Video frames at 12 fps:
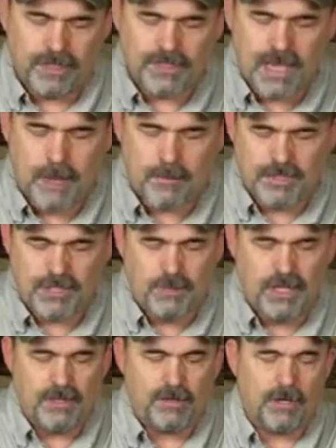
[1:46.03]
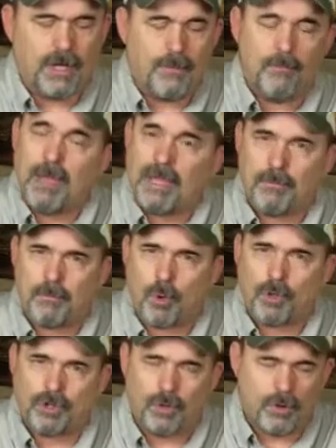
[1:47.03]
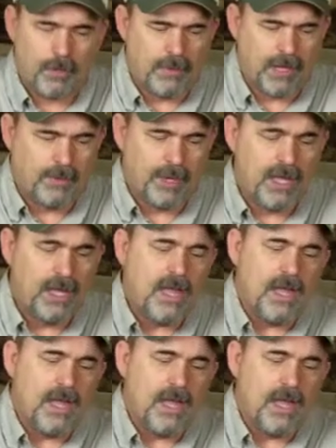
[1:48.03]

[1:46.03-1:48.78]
This happens to be made in Portland, Oregon, by the way.